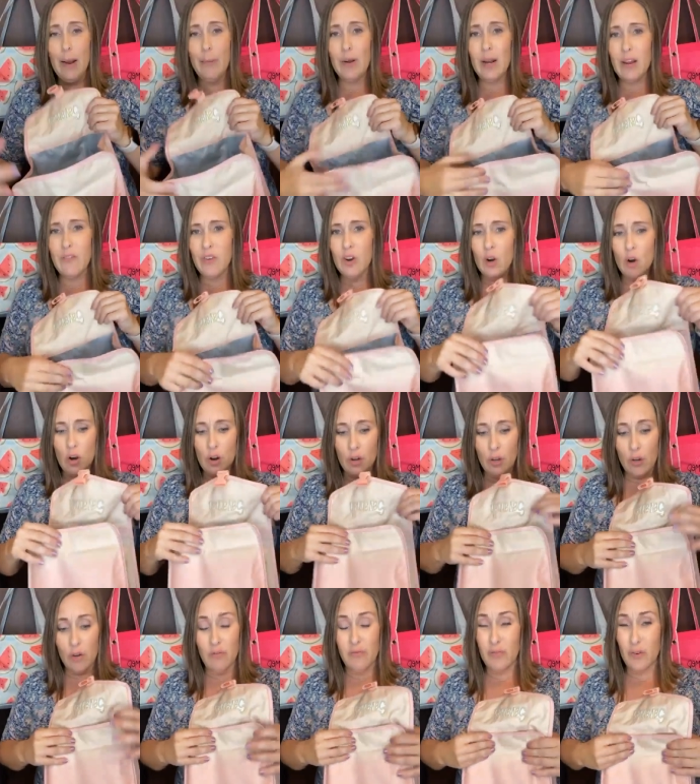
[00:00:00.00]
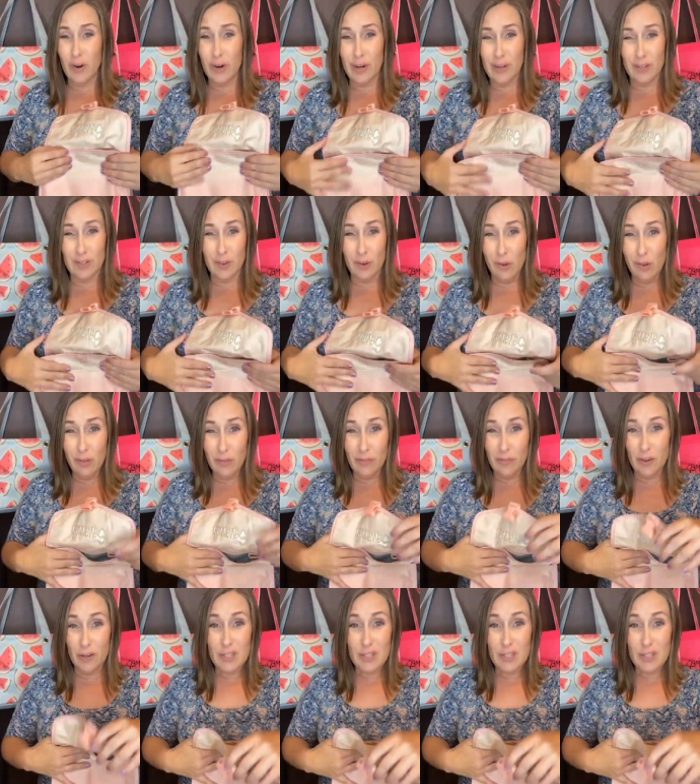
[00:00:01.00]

And I would even argue for an adult